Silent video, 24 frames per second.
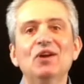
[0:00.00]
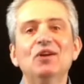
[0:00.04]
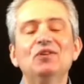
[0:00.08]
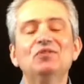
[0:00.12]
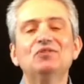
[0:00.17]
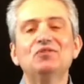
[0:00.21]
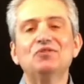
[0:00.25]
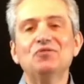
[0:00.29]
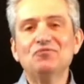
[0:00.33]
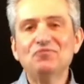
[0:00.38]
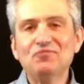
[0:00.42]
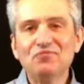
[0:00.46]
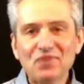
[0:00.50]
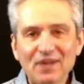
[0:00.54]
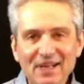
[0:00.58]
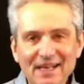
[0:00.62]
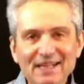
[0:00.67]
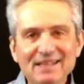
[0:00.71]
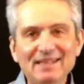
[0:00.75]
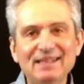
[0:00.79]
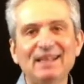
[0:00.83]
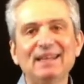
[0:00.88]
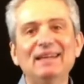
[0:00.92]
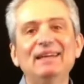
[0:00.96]
to
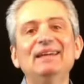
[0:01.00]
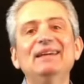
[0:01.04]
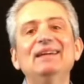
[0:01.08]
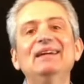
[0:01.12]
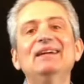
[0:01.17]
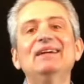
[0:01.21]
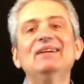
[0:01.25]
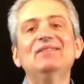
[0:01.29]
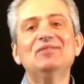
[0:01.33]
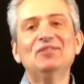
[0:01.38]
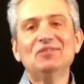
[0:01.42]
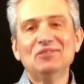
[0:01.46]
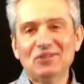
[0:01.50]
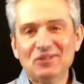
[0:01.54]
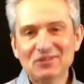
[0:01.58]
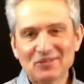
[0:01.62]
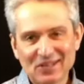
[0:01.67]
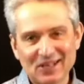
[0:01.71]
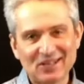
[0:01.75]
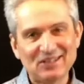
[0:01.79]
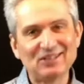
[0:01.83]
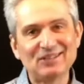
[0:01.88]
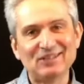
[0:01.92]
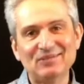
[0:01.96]
reading the New
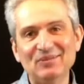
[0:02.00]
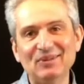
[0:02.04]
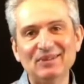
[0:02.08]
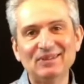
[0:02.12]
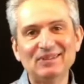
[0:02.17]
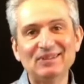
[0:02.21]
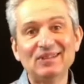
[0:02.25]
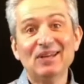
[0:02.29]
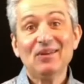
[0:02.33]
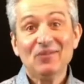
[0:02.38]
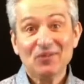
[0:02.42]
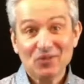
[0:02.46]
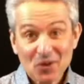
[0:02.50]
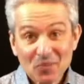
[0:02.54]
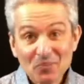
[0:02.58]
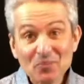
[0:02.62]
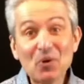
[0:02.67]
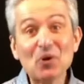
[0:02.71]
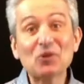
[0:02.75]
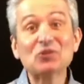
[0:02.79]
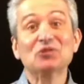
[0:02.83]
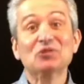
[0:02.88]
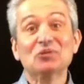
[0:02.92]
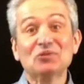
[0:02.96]
Testament, the
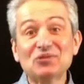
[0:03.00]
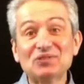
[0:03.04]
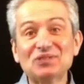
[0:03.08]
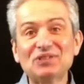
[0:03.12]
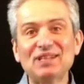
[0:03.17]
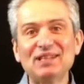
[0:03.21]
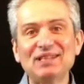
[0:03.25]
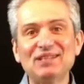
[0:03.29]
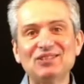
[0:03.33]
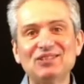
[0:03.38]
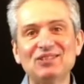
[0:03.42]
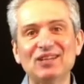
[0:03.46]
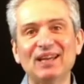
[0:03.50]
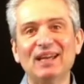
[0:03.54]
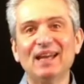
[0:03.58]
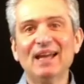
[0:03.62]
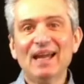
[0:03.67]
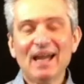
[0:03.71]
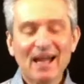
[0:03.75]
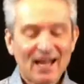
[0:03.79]
Apostles' teaching.